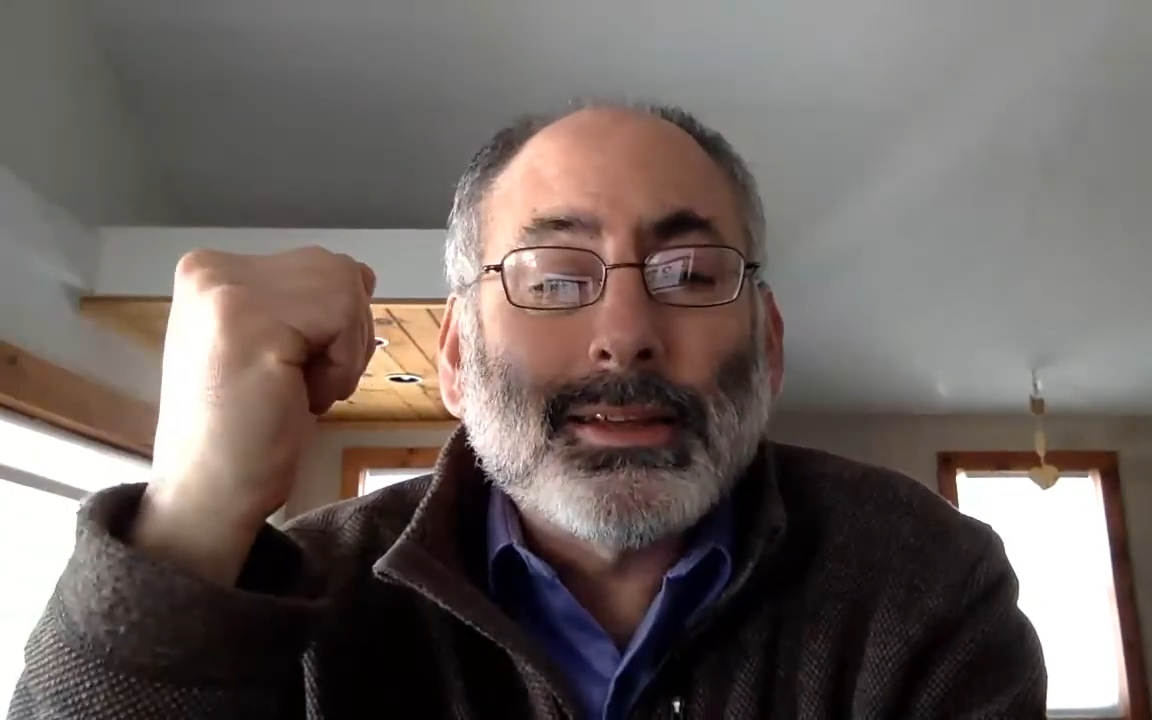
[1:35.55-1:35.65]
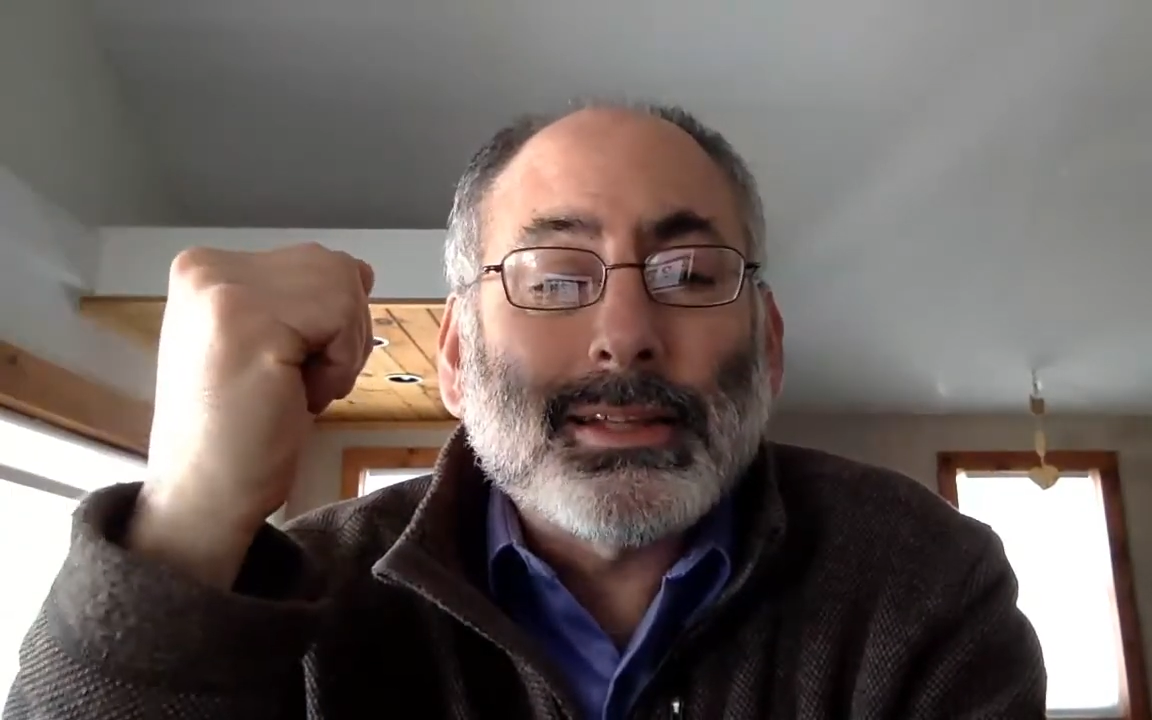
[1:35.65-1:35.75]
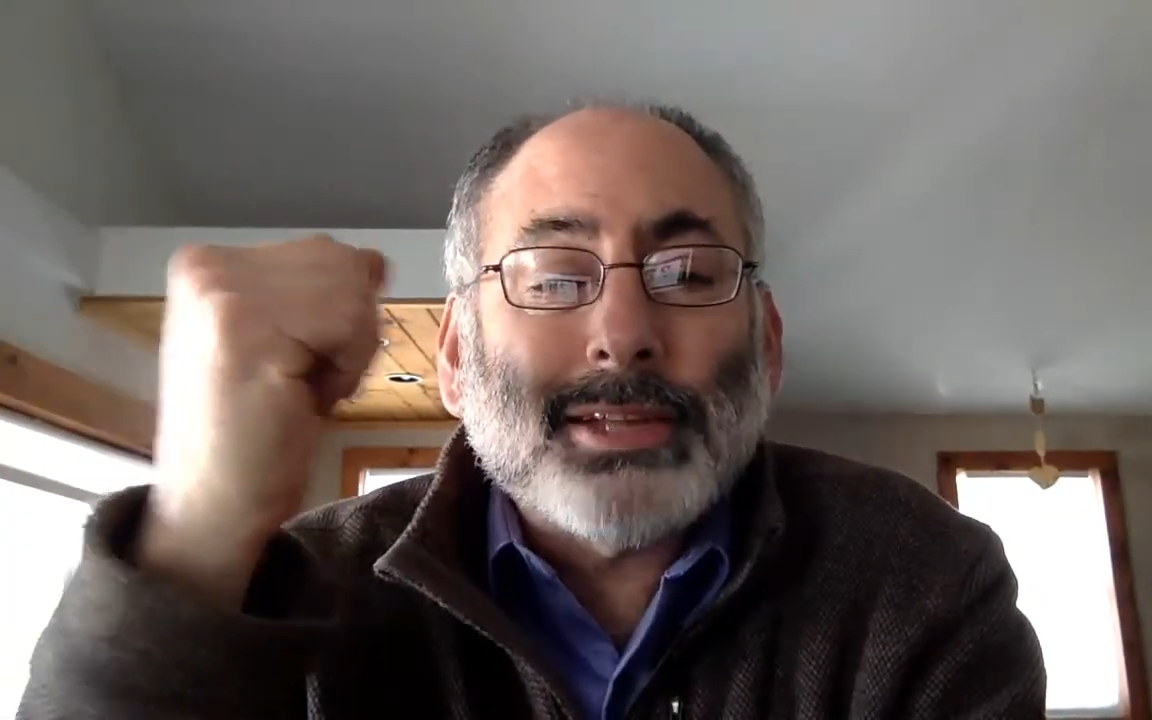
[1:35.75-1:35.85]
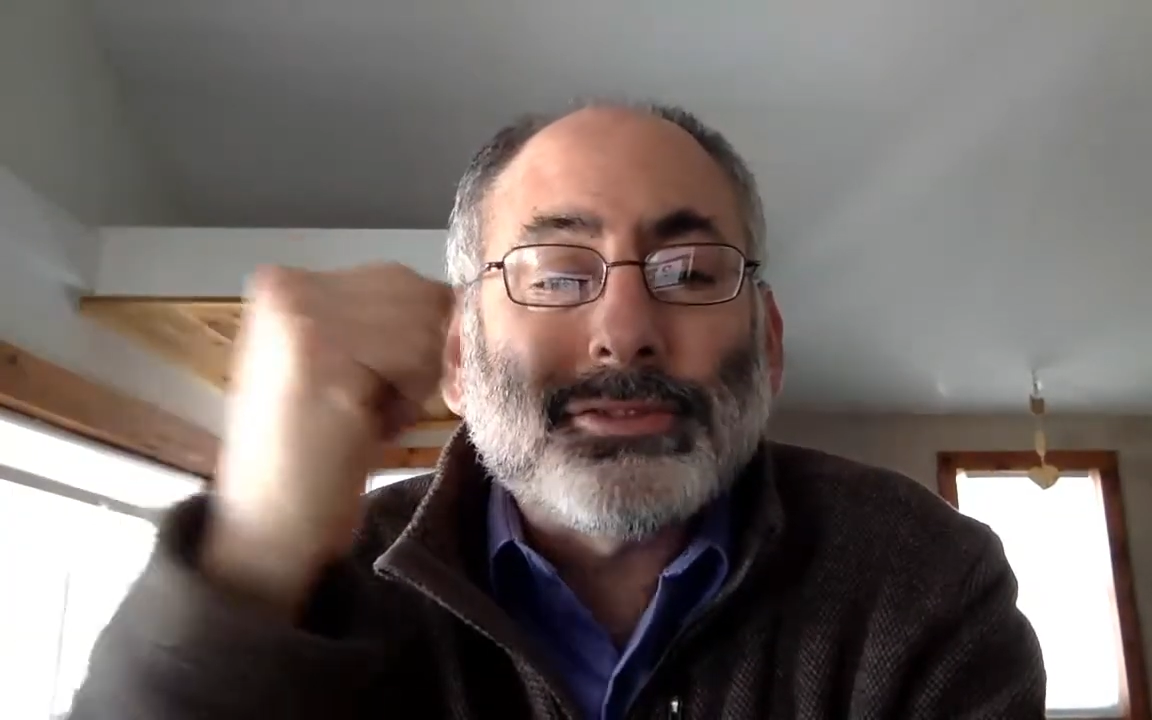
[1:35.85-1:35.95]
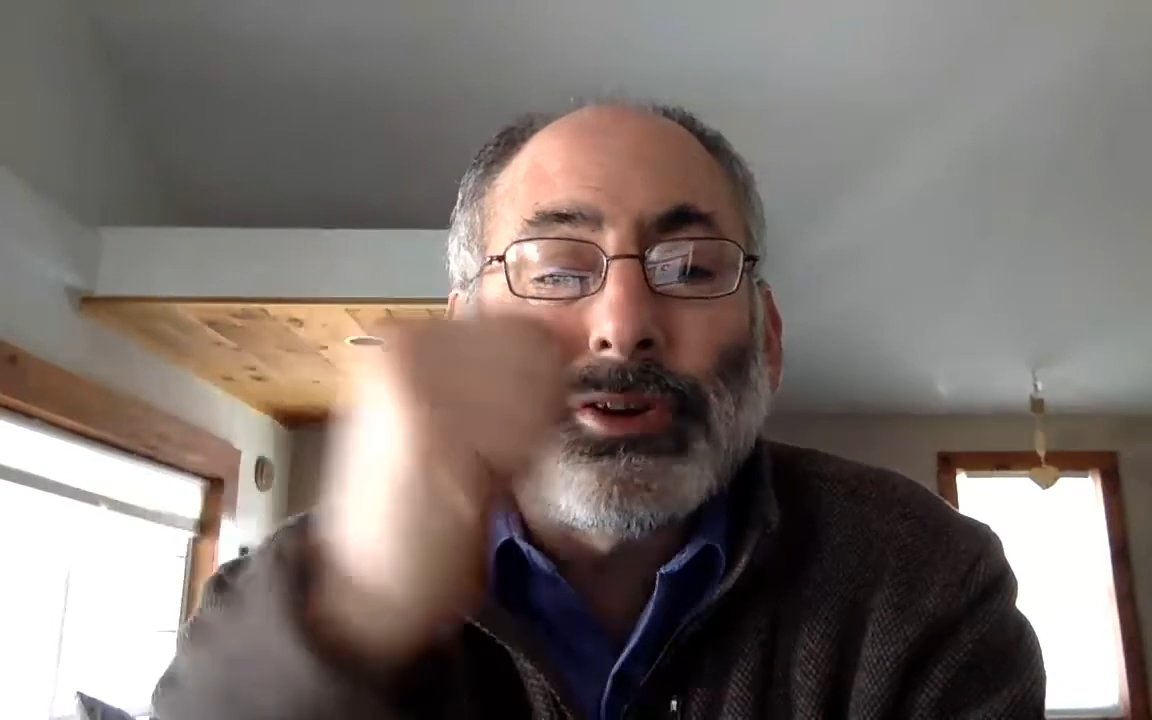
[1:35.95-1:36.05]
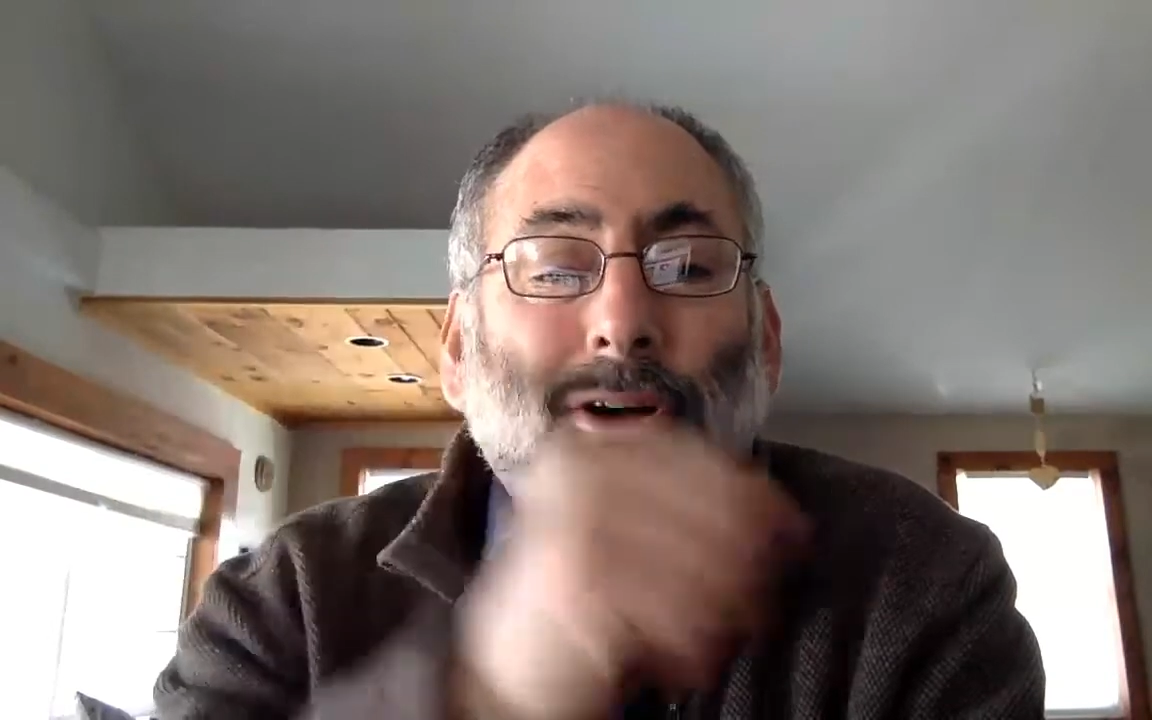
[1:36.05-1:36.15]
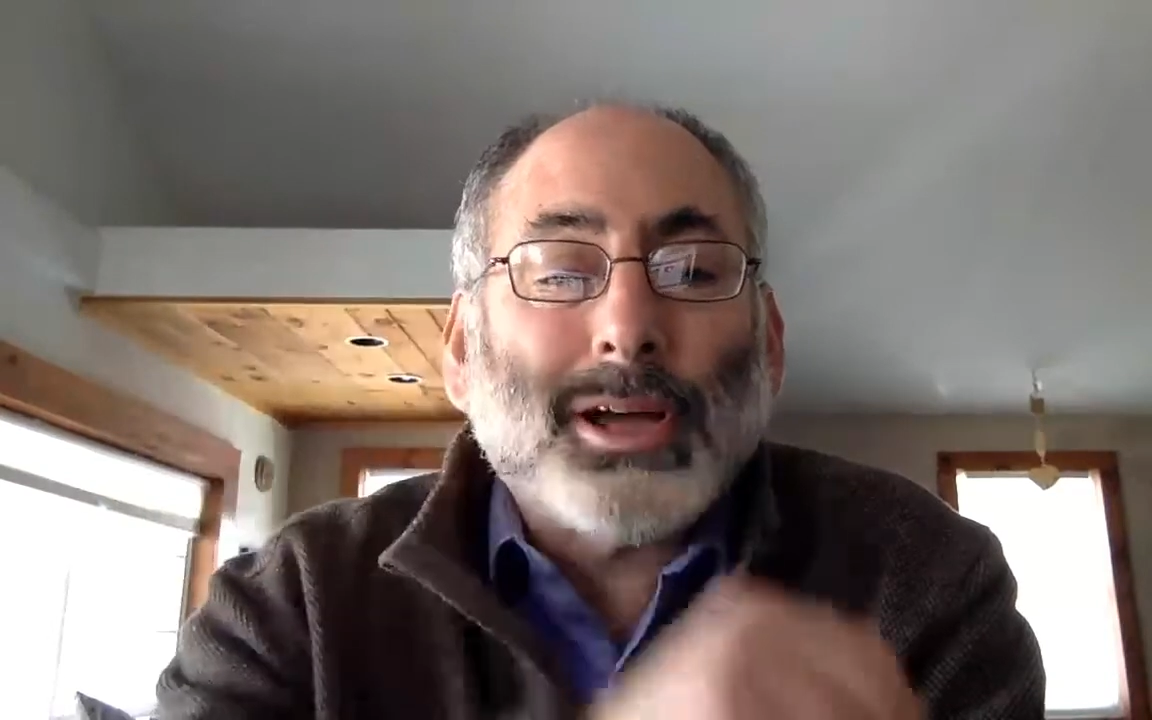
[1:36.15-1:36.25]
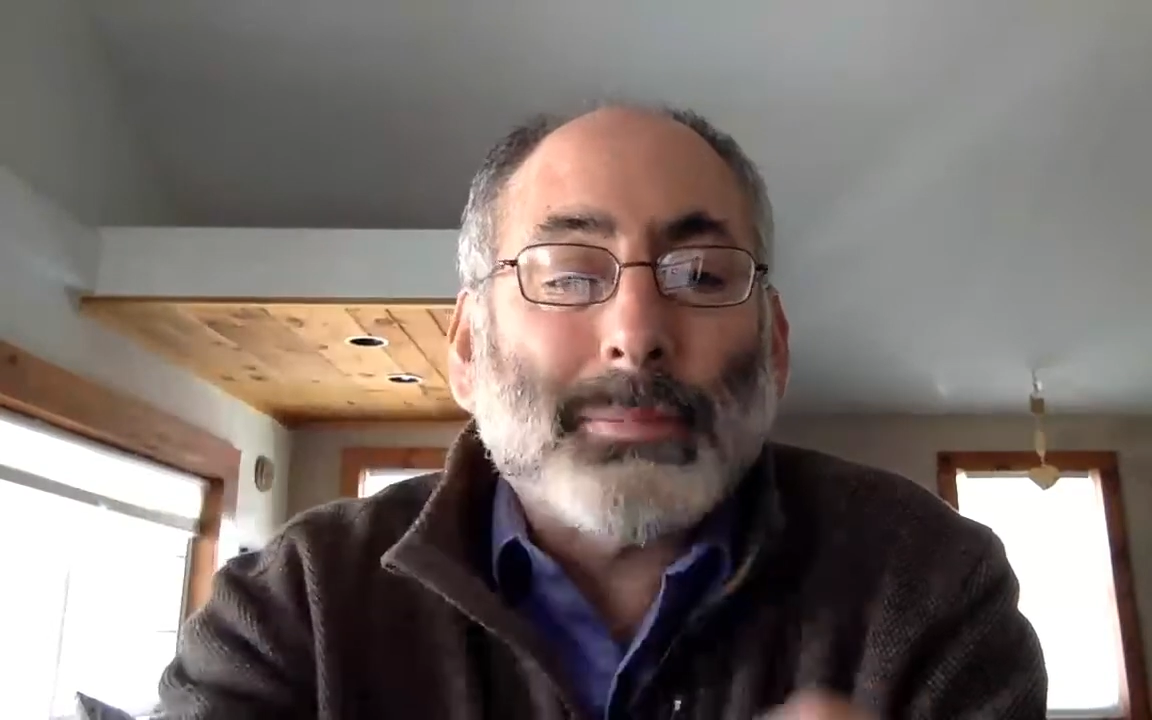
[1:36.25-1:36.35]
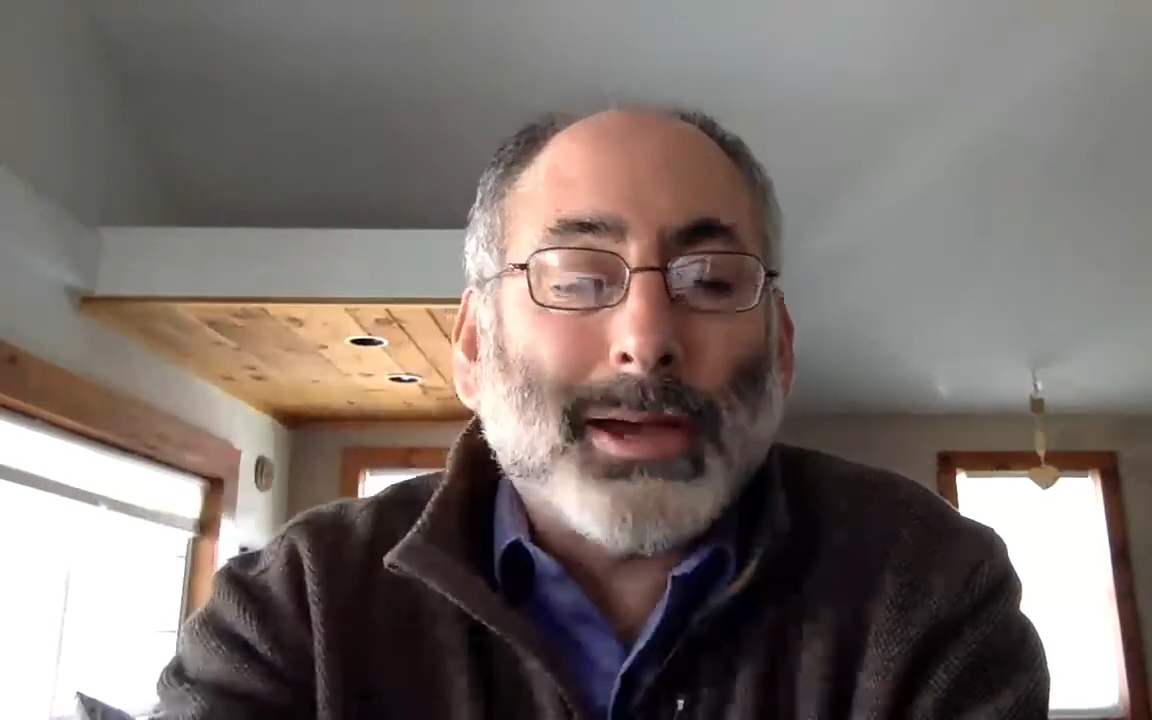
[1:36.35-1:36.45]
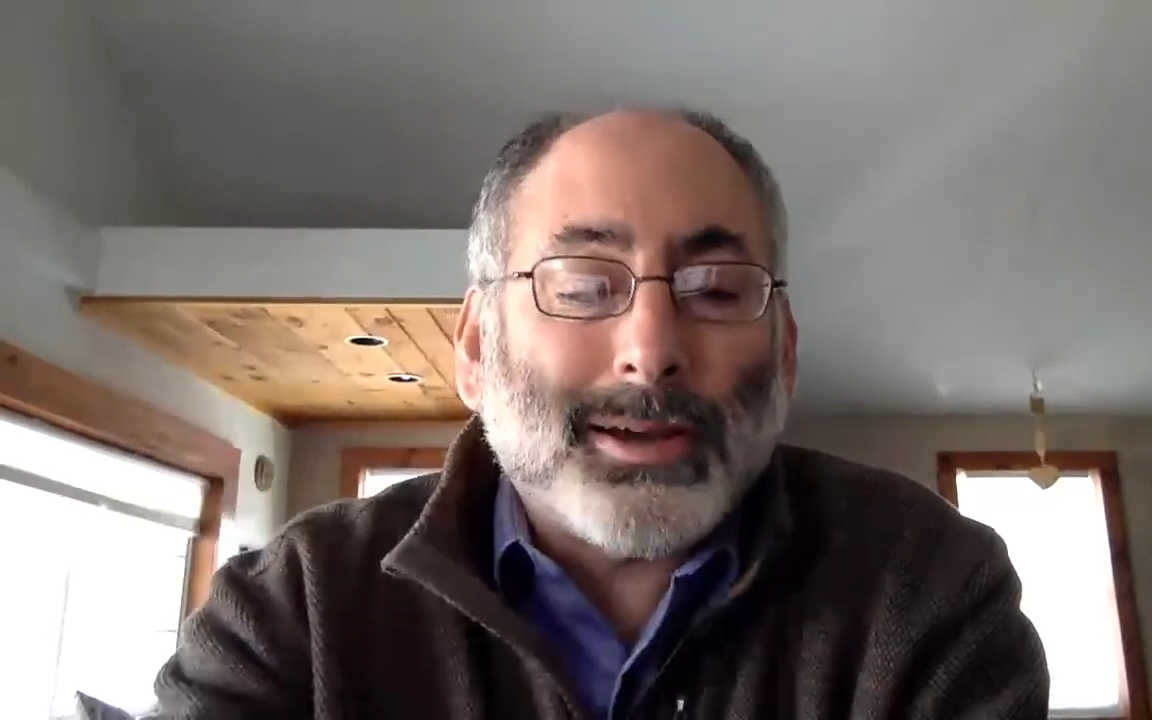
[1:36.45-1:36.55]
Let's talk
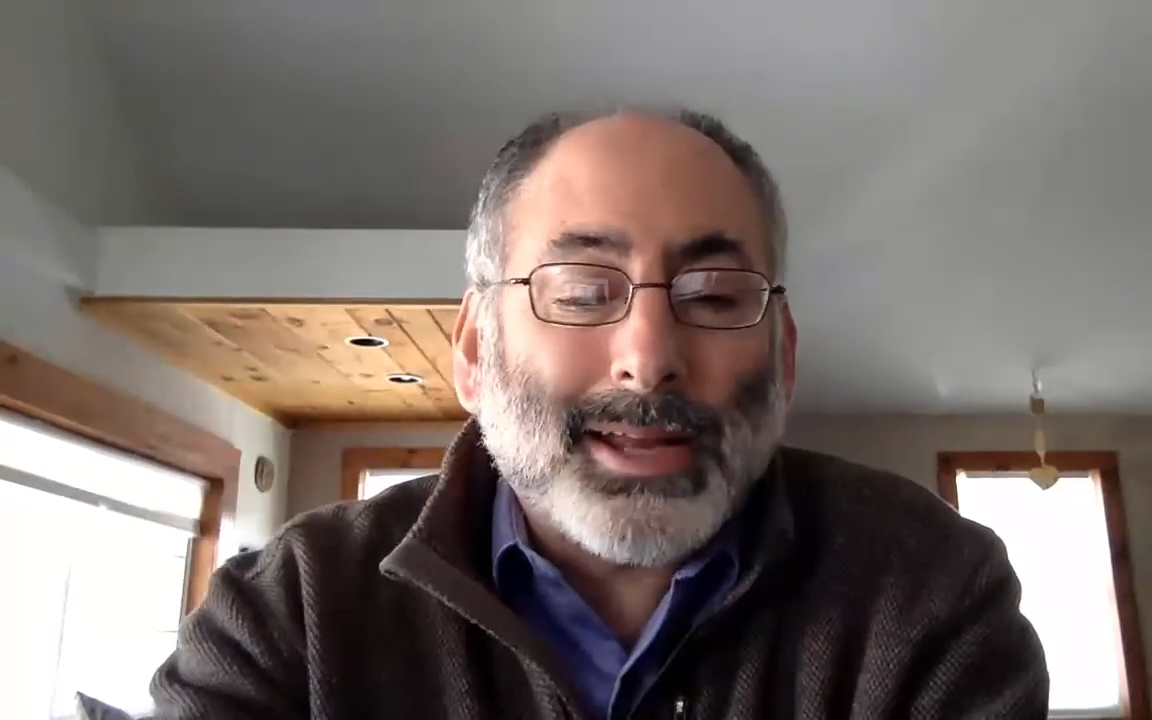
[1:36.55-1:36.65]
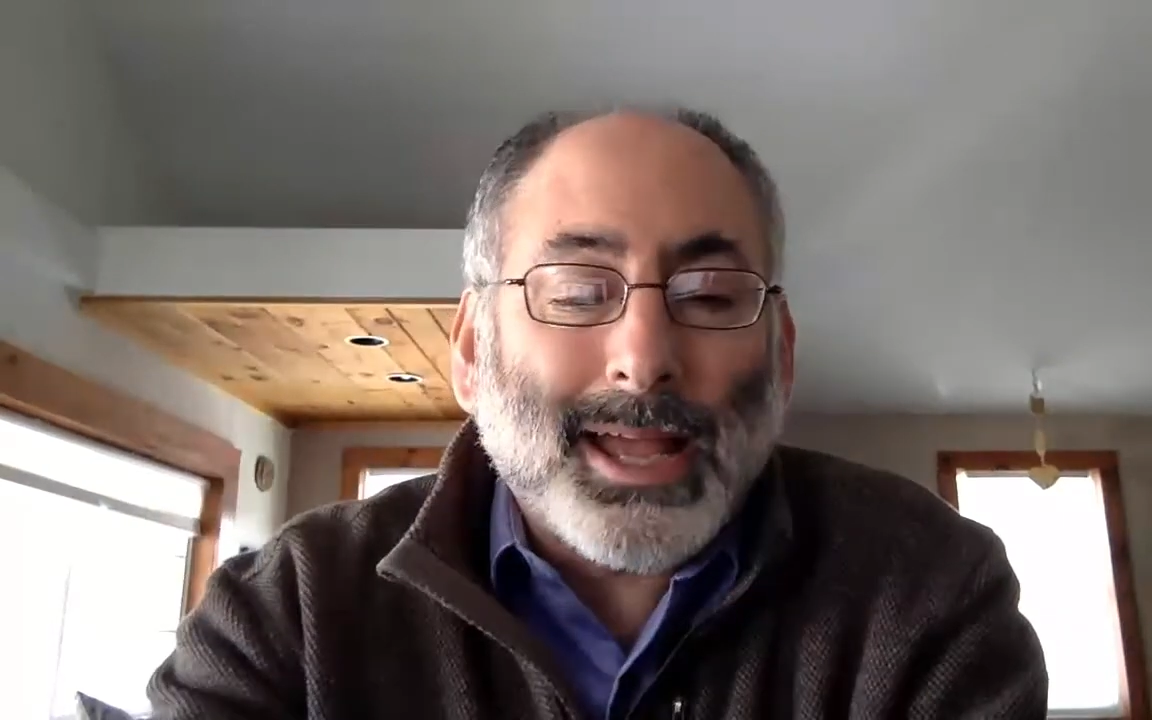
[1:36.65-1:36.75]
about